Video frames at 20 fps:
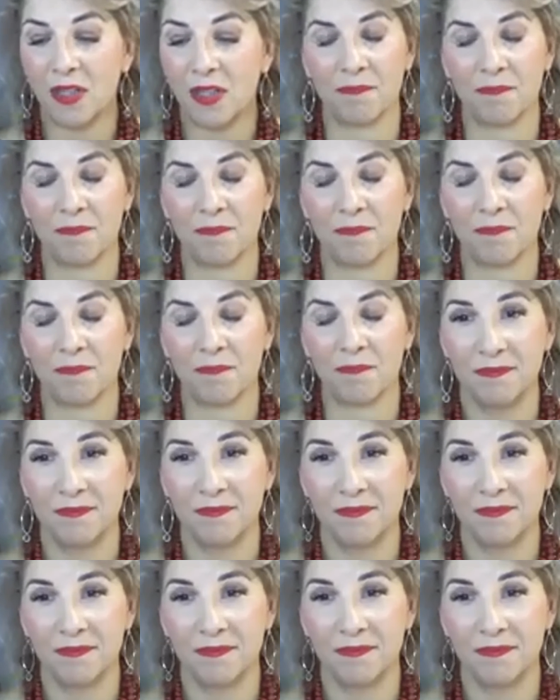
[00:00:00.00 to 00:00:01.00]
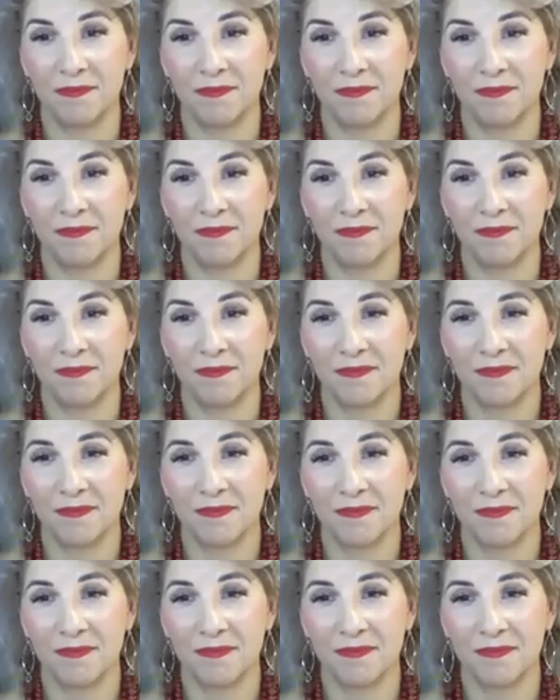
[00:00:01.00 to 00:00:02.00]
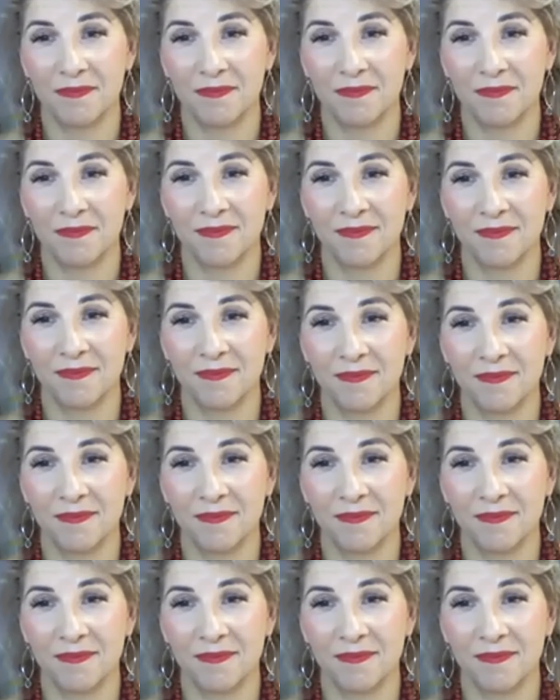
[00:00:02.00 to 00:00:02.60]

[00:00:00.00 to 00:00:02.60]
(no one is talking)